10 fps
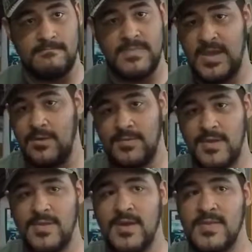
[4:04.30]
the
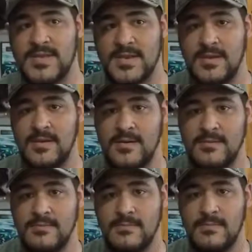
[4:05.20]
only thing that's going to
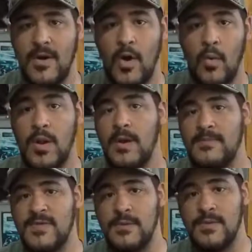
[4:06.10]
hold
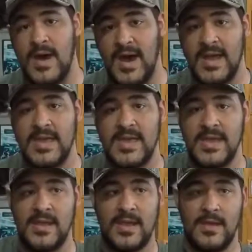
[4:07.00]
up to the high
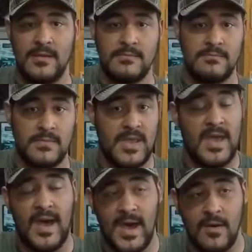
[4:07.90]
heat and
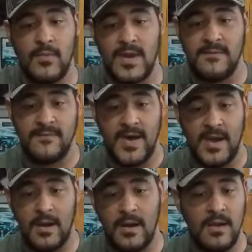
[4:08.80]
high rate of
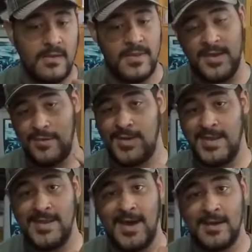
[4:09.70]
fire that you
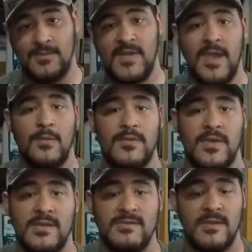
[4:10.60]
cannot obtain with
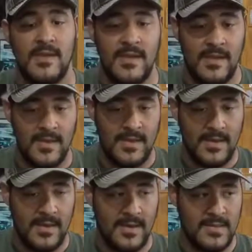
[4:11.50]
these.
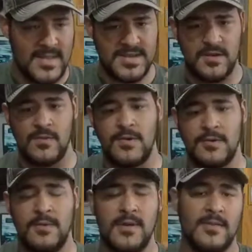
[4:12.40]
And that's going to roll
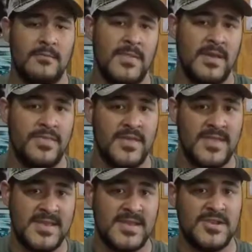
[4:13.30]
into another myth, that
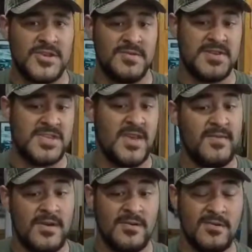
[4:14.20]
these can shoot
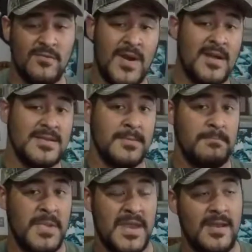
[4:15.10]
700 rounds a
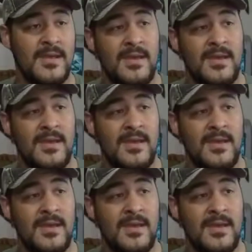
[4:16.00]
minute.